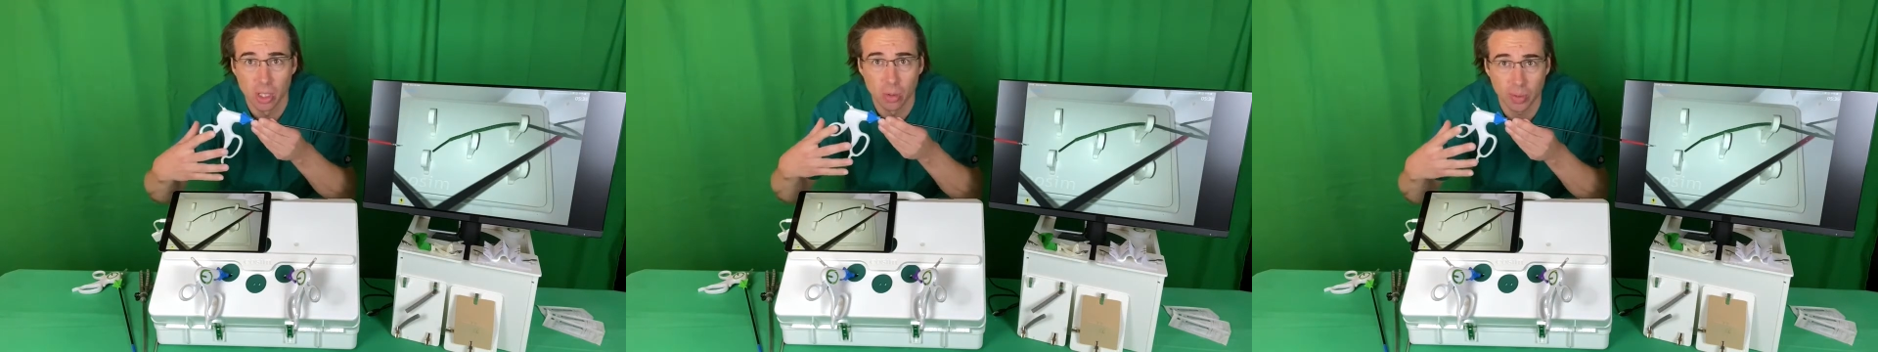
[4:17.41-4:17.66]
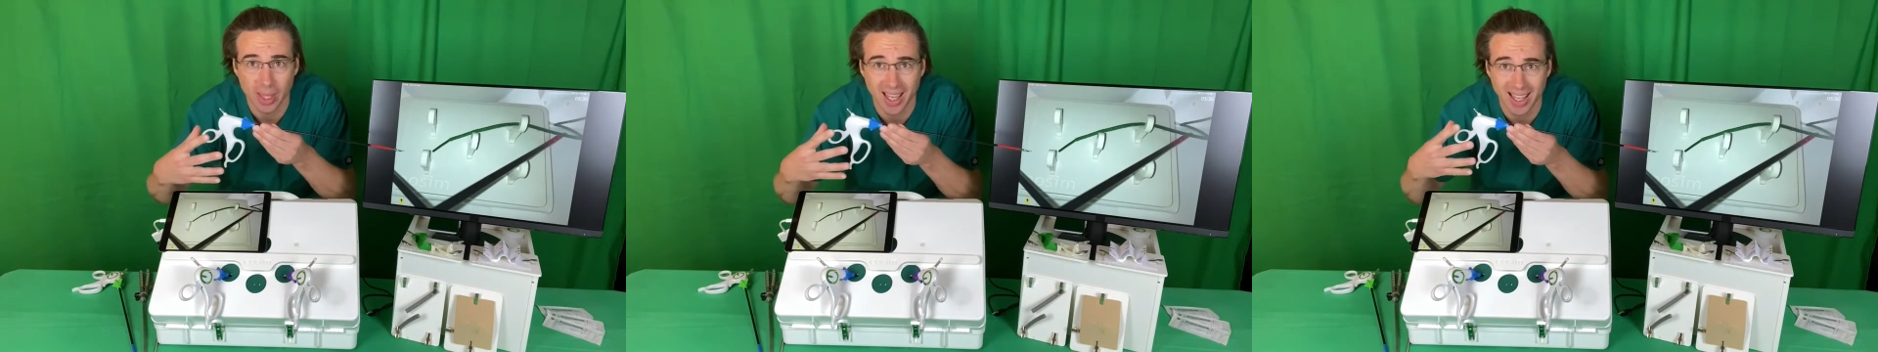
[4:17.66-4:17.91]

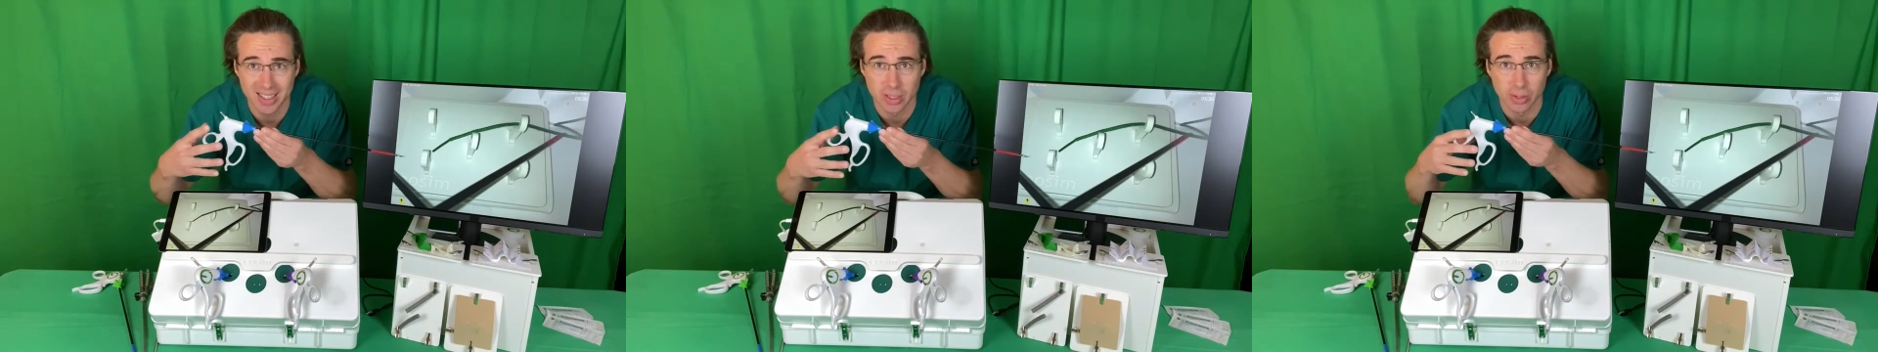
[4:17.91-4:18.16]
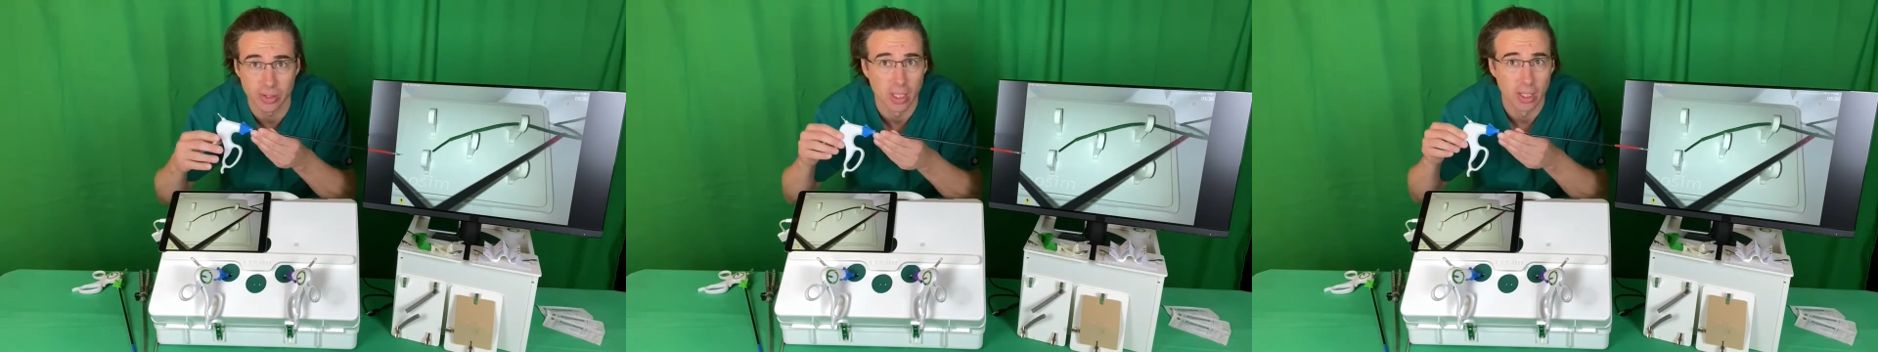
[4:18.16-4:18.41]
with
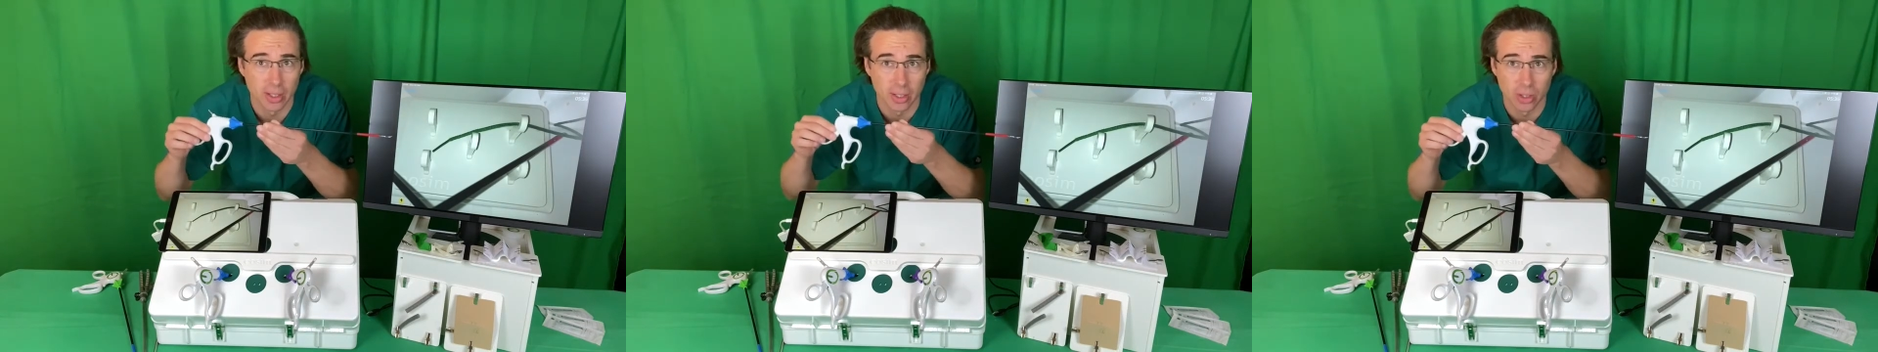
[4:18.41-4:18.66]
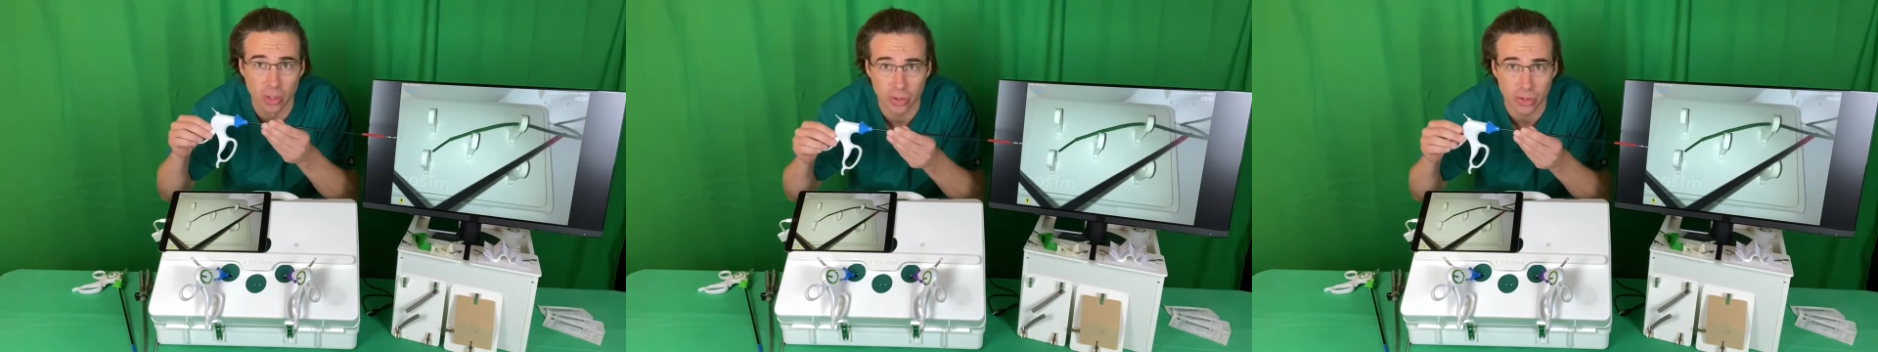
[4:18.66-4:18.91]
handles that are
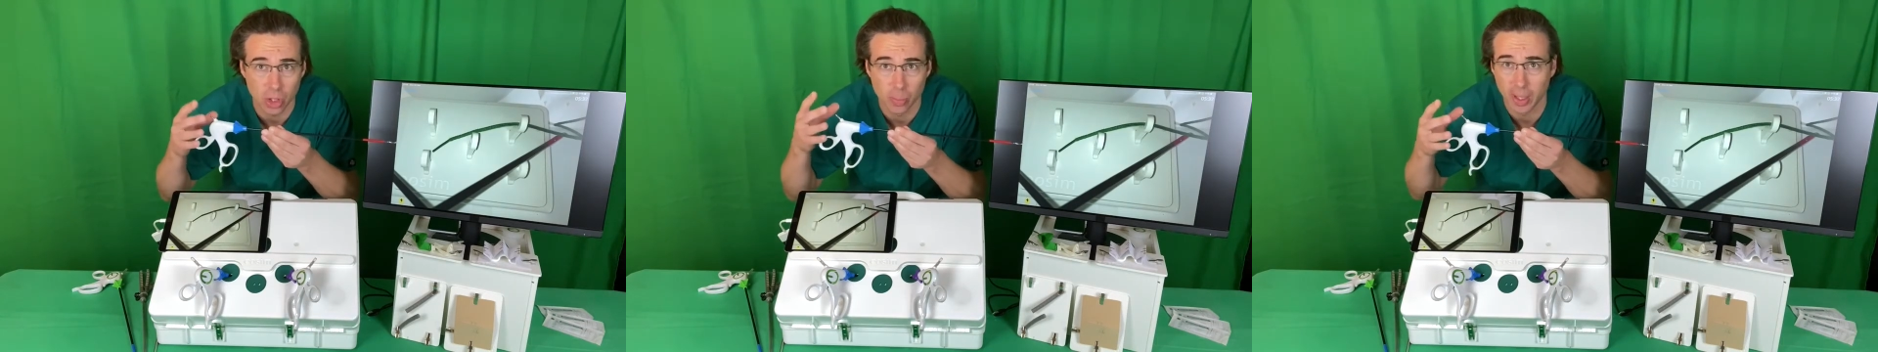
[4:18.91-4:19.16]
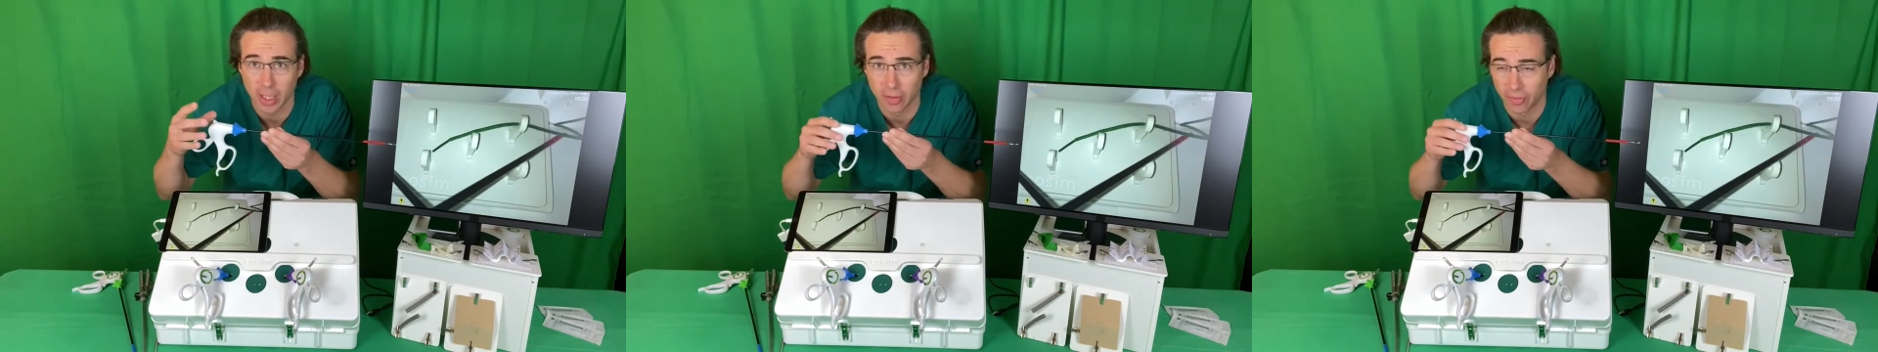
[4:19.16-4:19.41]
not too big and